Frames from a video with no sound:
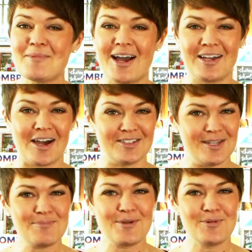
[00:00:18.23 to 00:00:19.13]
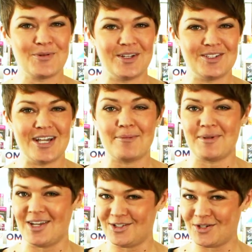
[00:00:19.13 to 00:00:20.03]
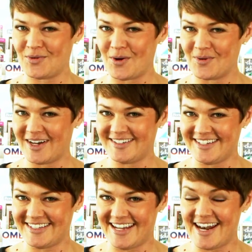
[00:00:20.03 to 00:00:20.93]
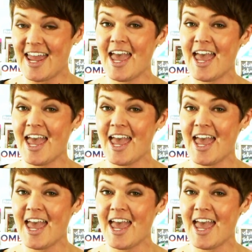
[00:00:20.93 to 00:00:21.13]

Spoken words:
at Gossypium Quilt Shop in Issaquah, Washington.